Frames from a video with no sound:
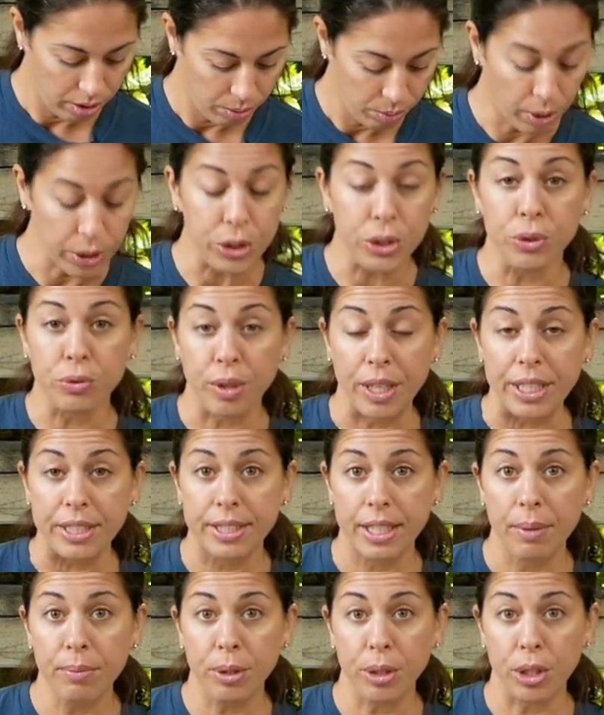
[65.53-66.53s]
Once you rinse
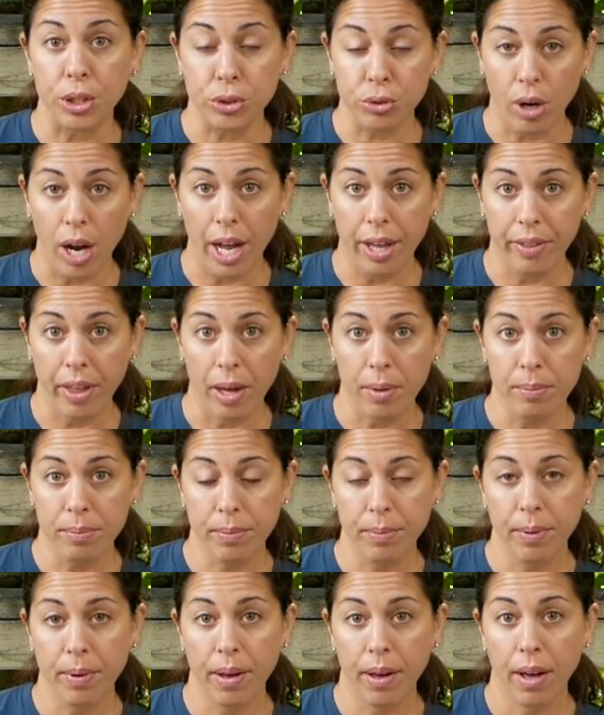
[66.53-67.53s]
them, you can dry them
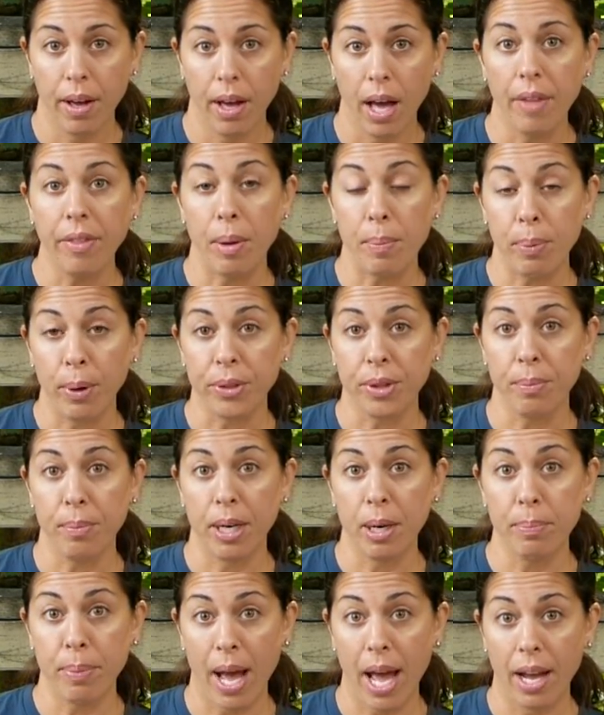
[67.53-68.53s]
and then put them
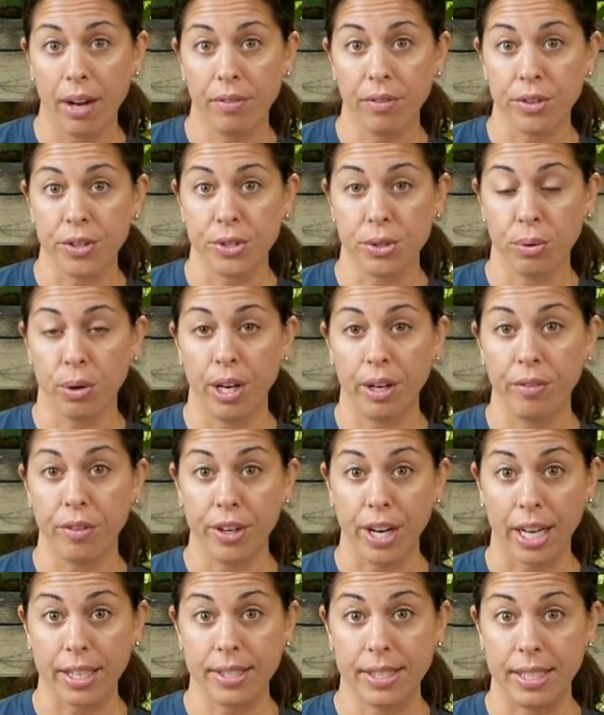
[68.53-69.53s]
in a bag for storing for
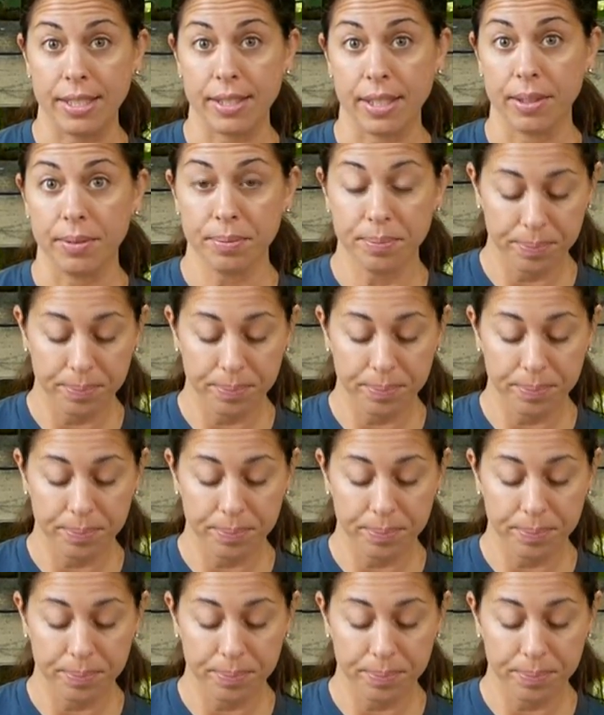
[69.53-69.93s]
next season.